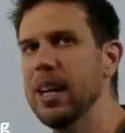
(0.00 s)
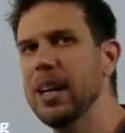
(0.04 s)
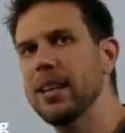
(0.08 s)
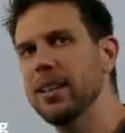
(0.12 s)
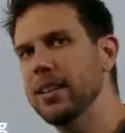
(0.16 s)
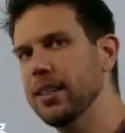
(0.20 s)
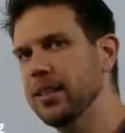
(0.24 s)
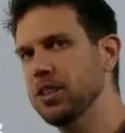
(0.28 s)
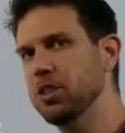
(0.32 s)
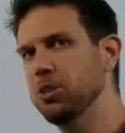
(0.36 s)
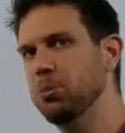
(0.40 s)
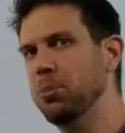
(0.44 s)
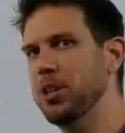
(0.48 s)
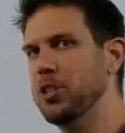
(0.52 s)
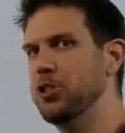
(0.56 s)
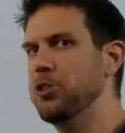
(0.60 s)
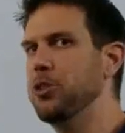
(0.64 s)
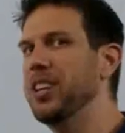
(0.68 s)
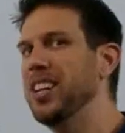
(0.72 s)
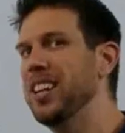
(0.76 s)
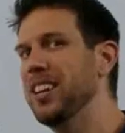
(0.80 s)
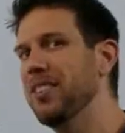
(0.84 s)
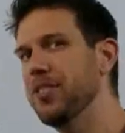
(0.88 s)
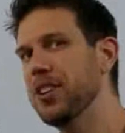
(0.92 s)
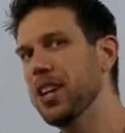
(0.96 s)
This is what you
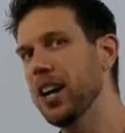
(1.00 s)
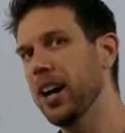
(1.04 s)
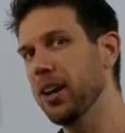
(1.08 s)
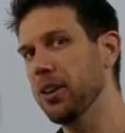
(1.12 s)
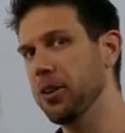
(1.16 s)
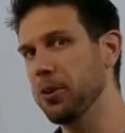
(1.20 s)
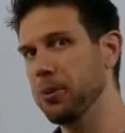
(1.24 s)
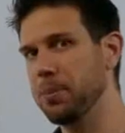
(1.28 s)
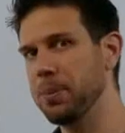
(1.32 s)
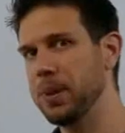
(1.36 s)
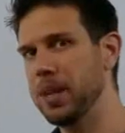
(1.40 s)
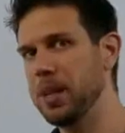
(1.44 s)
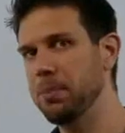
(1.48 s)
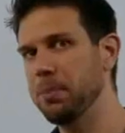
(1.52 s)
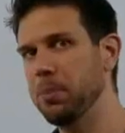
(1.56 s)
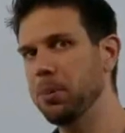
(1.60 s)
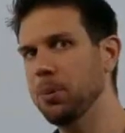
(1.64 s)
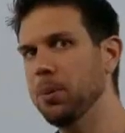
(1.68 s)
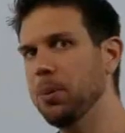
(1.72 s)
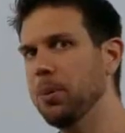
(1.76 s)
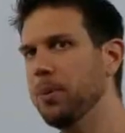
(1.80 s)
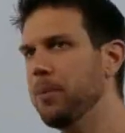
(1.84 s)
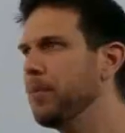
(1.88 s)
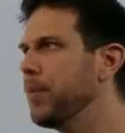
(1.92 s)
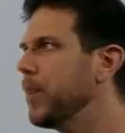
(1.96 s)
give to other
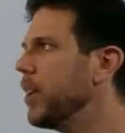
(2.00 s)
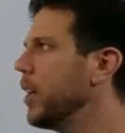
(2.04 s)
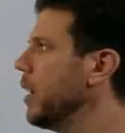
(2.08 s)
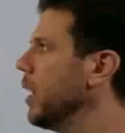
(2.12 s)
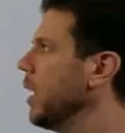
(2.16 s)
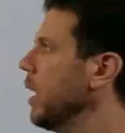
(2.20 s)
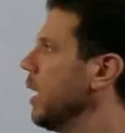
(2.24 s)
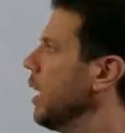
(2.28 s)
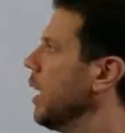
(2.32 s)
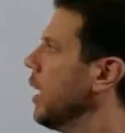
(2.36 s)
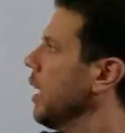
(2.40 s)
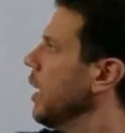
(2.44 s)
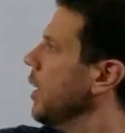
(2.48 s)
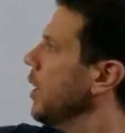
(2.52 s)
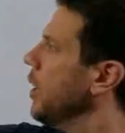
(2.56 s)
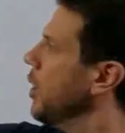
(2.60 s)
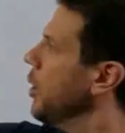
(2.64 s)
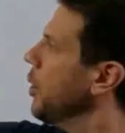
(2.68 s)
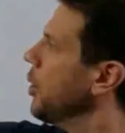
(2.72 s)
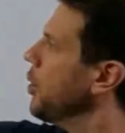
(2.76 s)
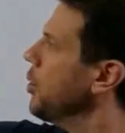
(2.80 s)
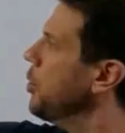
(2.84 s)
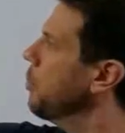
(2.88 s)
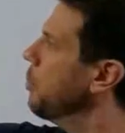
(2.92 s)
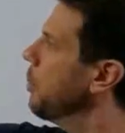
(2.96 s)
people.
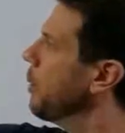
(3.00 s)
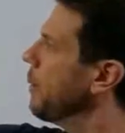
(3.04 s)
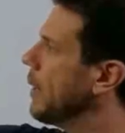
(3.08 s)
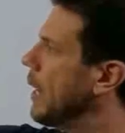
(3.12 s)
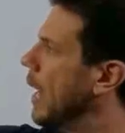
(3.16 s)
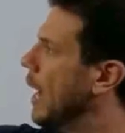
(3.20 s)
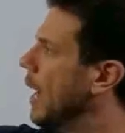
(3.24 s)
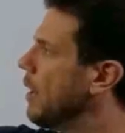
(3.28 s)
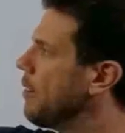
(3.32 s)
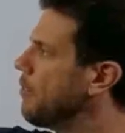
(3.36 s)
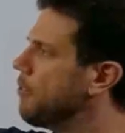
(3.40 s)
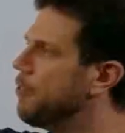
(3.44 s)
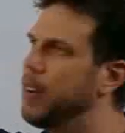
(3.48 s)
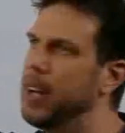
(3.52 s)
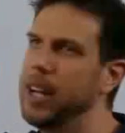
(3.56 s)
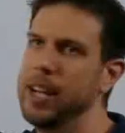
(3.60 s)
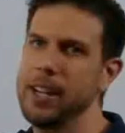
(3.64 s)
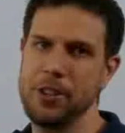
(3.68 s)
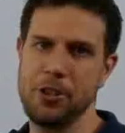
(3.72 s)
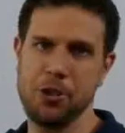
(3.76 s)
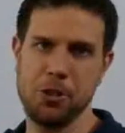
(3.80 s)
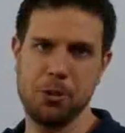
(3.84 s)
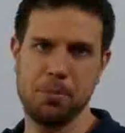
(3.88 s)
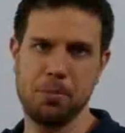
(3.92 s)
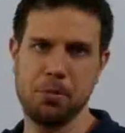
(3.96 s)
You will not find
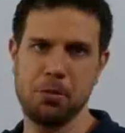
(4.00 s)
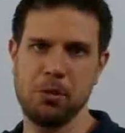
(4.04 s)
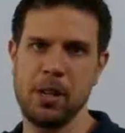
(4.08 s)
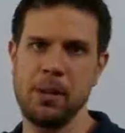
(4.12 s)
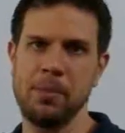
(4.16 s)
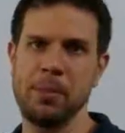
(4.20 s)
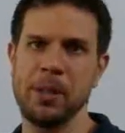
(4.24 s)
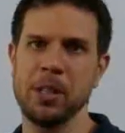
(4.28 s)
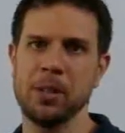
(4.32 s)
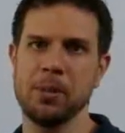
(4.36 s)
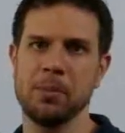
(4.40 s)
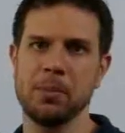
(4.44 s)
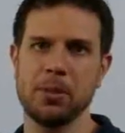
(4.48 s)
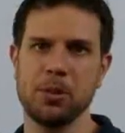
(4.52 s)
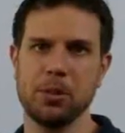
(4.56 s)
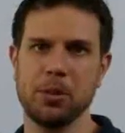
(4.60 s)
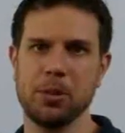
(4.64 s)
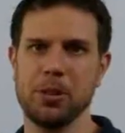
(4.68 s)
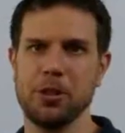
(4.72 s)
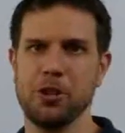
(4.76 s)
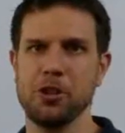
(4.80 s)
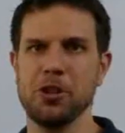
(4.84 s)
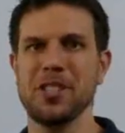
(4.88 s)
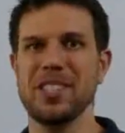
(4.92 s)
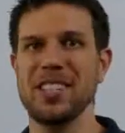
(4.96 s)
your premiums on
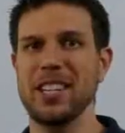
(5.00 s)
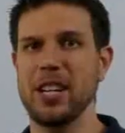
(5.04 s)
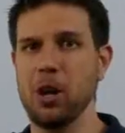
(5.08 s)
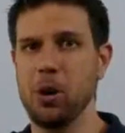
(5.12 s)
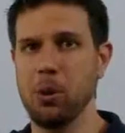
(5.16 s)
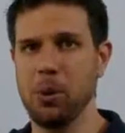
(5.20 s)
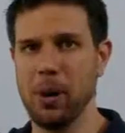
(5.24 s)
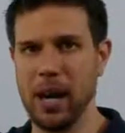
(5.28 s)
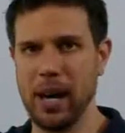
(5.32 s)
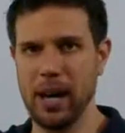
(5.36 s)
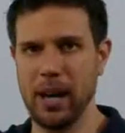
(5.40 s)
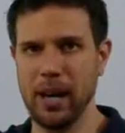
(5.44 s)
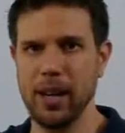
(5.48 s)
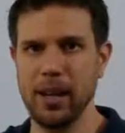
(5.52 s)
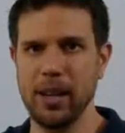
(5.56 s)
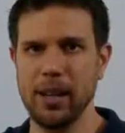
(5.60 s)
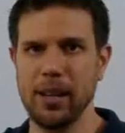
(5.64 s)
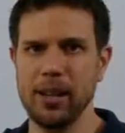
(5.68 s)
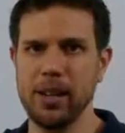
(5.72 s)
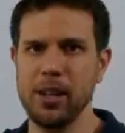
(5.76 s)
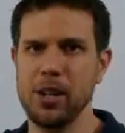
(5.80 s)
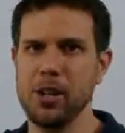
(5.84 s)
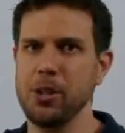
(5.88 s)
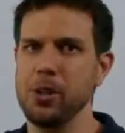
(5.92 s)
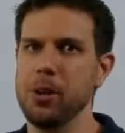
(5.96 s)
your COI.
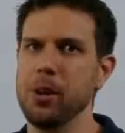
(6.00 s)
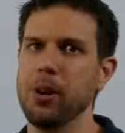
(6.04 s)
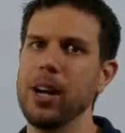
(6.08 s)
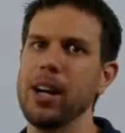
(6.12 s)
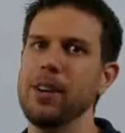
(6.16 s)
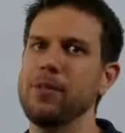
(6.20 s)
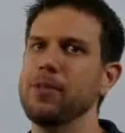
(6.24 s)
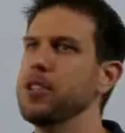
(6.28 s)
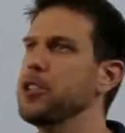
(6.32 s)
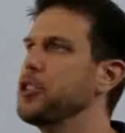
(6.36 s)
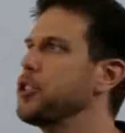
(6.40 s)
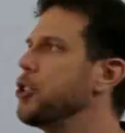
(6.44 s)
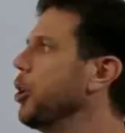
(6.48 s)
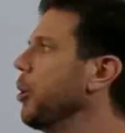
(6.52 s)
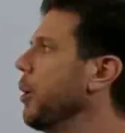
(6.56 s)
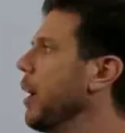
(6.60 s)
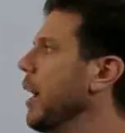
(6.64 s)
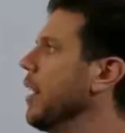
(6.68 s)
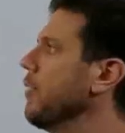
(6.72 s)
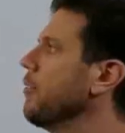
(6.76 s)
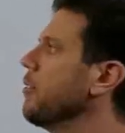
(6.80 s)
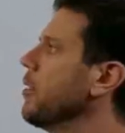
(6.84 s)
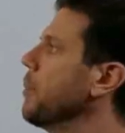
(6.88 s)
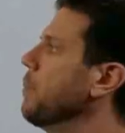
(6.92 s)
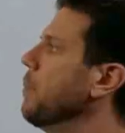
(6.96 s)
You don't have to show
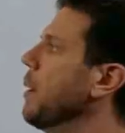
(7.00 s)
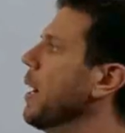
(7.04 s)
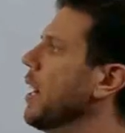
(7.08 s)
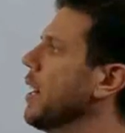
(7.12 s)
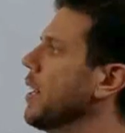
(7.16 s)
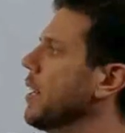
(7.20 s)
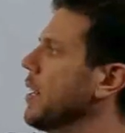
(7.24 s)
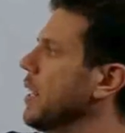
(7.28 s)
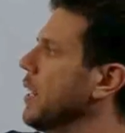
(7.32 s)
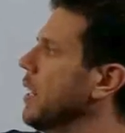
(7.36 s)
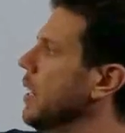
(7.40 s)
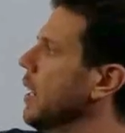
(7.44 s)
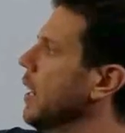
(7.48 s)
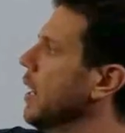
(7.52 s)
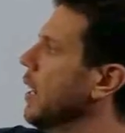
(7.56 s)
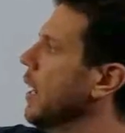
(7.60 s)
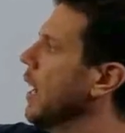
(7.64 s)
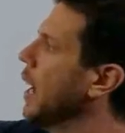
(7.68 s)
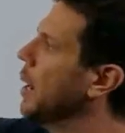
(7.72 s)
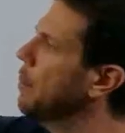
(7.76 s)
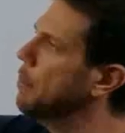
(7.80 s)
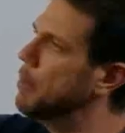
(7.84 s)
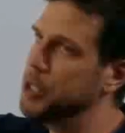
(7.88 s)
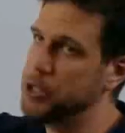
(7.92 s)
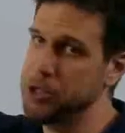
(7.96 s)
everybody
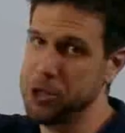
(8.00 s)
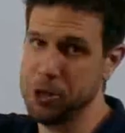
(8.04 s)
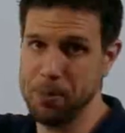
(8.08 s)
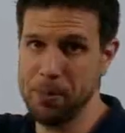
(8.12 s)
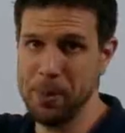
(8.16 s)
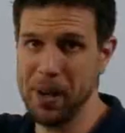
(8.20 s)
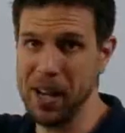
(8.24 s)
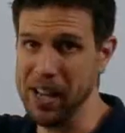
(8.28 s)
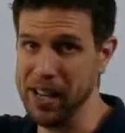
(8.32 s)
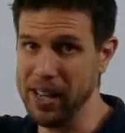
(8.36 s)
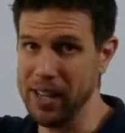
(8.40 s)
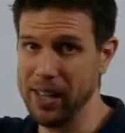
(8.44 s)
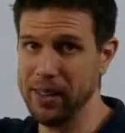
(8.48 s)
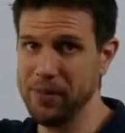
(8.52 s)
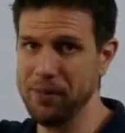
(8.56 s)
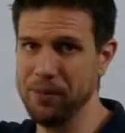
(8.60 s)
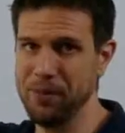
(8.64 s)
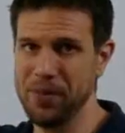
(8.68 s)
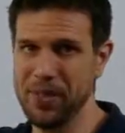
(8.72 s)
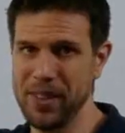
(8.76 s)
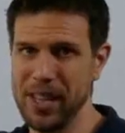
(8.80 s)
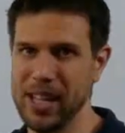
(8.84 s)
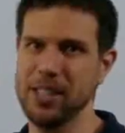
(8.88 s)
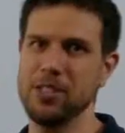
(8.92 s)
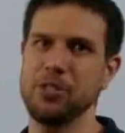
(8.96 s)
how much you're paying.
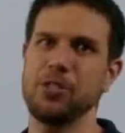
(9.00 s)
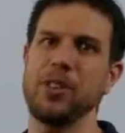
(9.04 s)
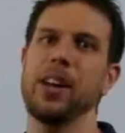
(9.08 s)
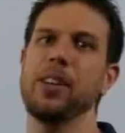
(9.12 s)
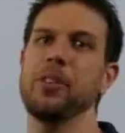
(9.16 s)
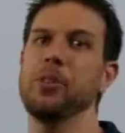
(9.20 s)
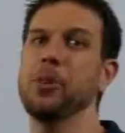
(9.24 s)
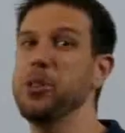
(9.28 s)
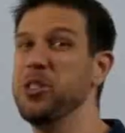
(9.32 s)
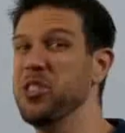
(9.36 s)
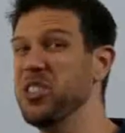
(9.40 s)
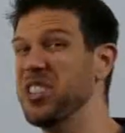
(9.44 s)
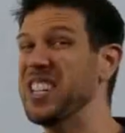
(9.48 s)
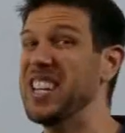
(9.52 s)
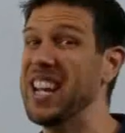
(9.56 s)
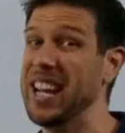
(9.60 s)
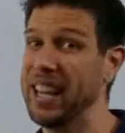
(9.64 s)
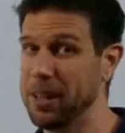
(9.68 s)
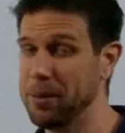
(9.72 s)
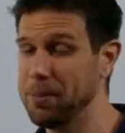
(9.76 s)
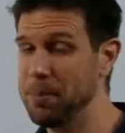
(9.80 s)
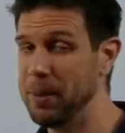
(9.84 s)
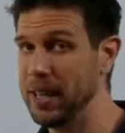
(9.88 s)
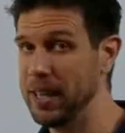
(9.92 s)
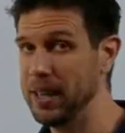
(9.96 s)
That's found on your
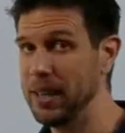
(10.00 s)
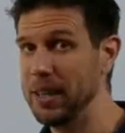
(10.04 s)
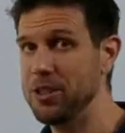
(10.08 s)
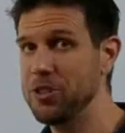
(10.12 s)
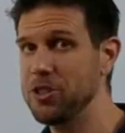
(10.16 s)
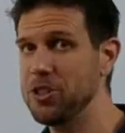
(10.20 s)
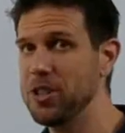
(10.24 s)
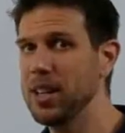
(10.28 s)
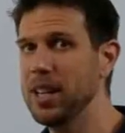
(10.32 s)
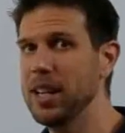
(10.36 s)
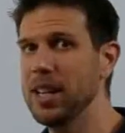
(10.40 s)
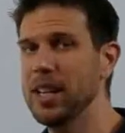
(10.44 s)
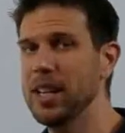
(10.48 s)
deck page.